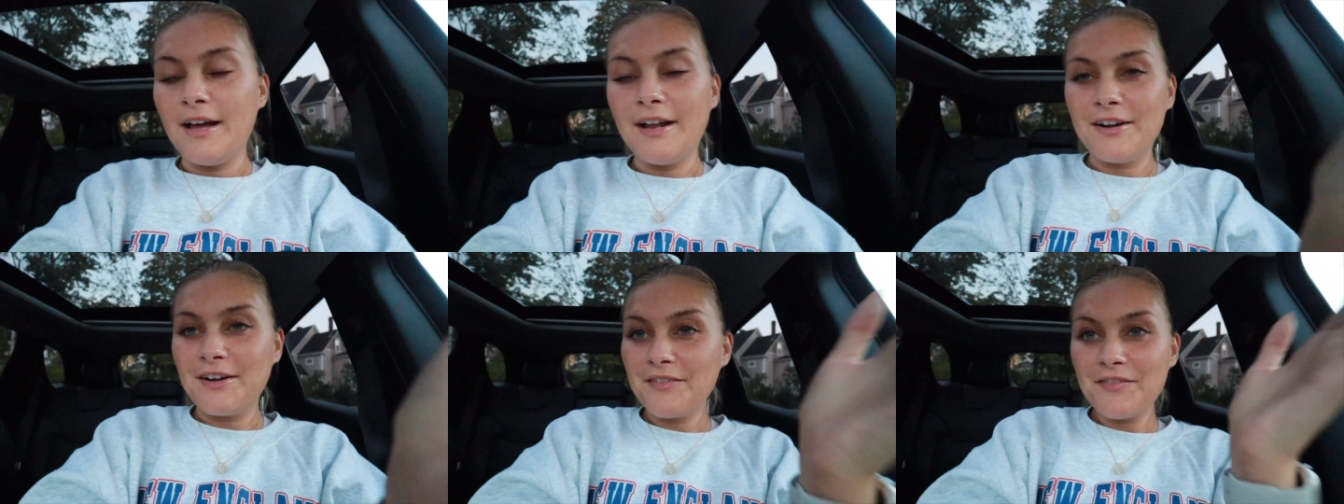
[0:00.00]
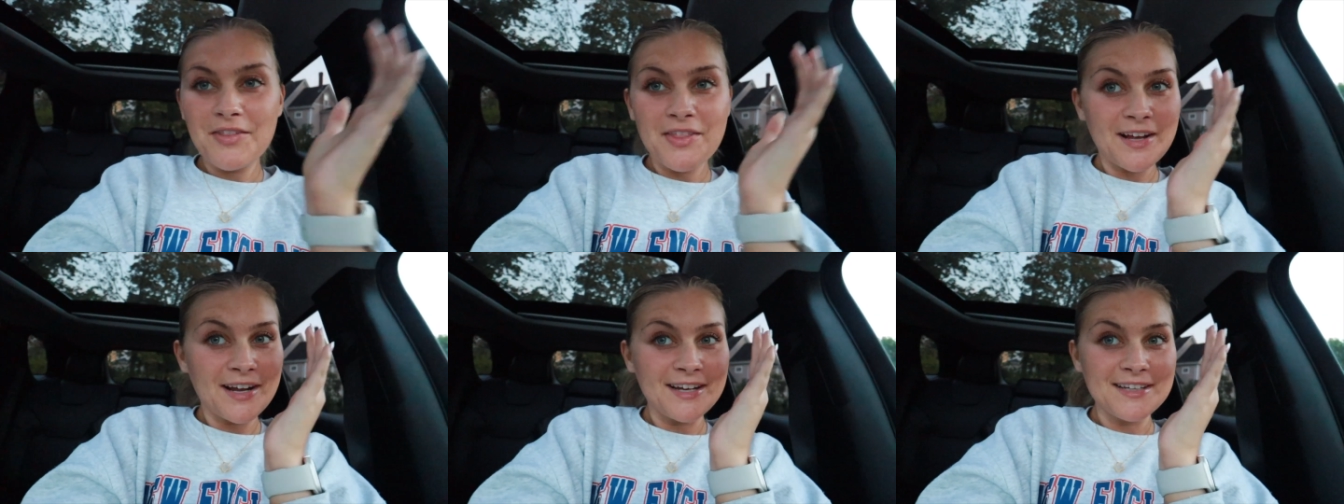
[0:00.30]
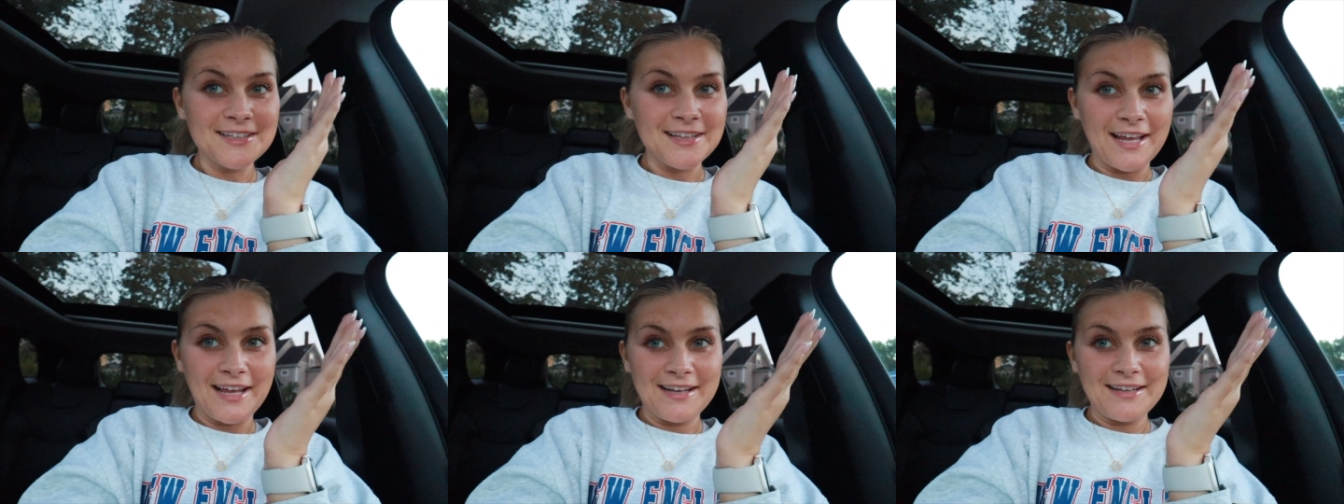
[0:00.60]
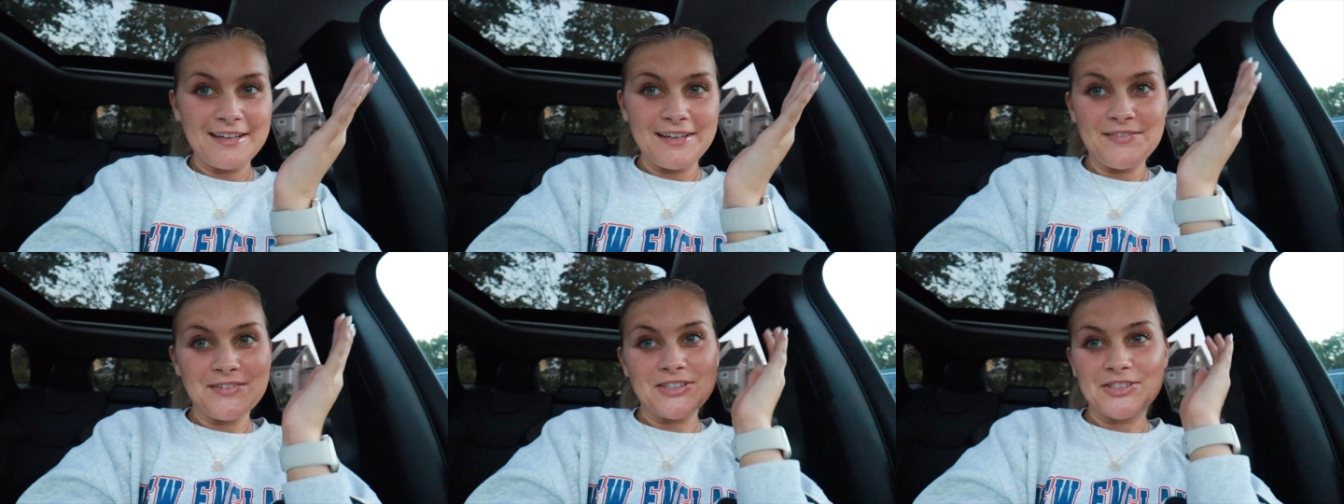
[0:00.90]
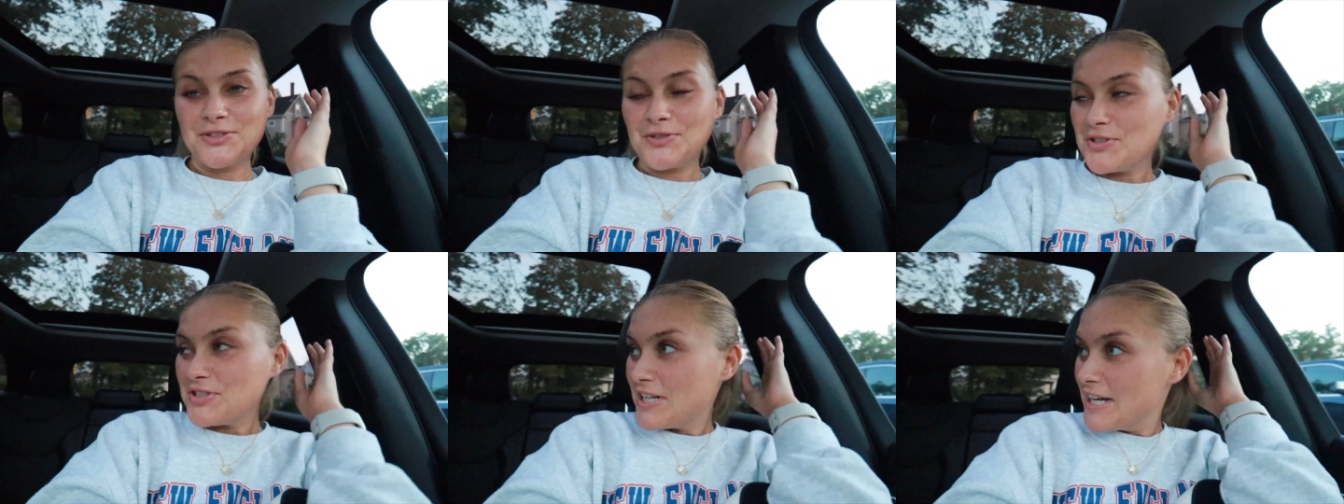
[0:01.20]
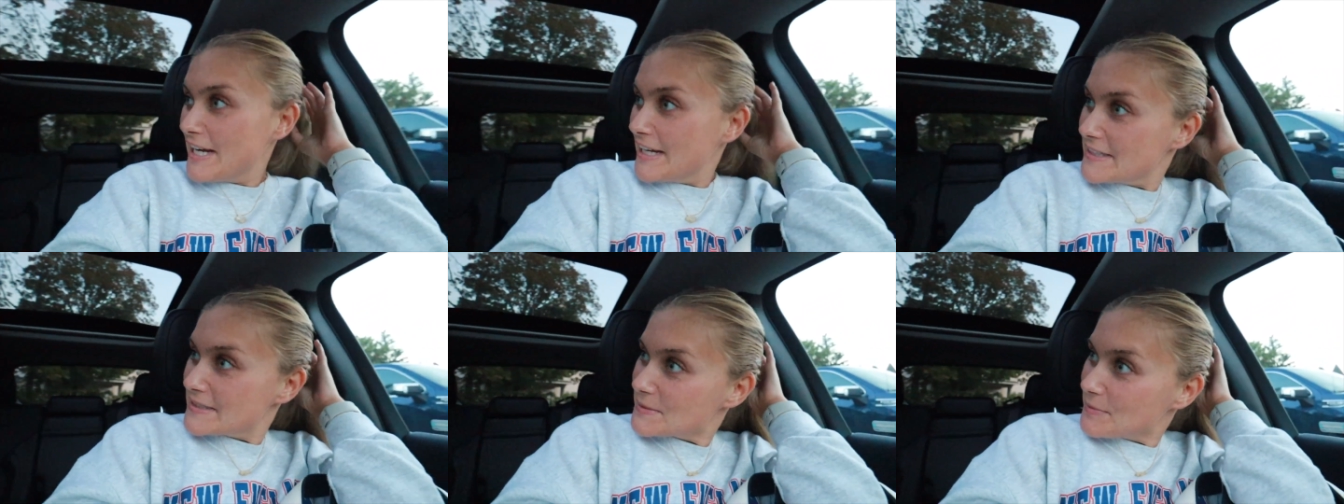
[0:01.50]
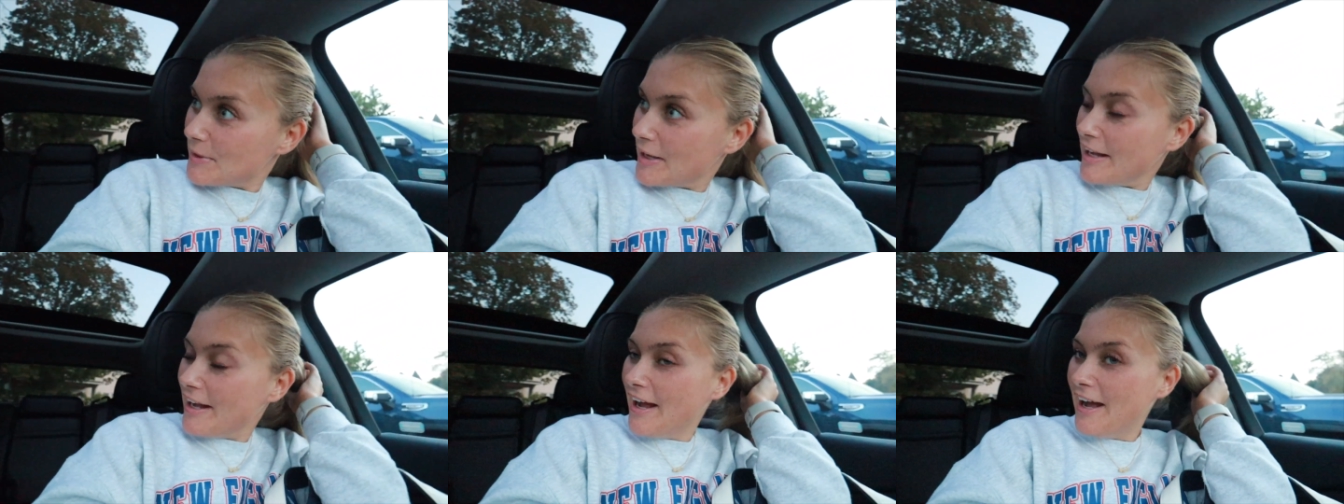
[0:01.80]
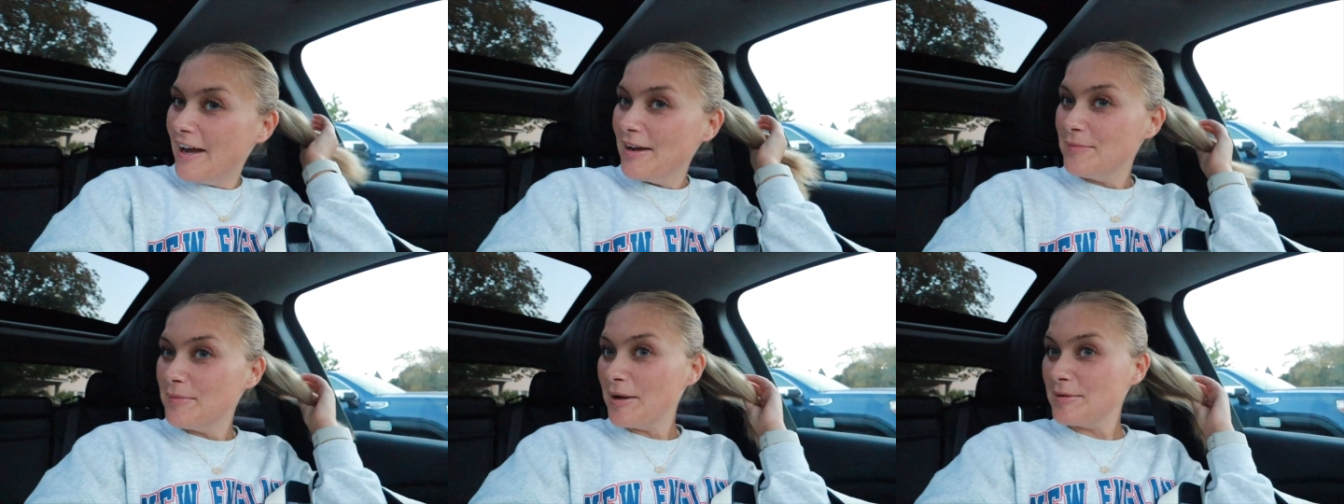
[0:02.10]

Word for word: I don't even think I like even told you guys, but um,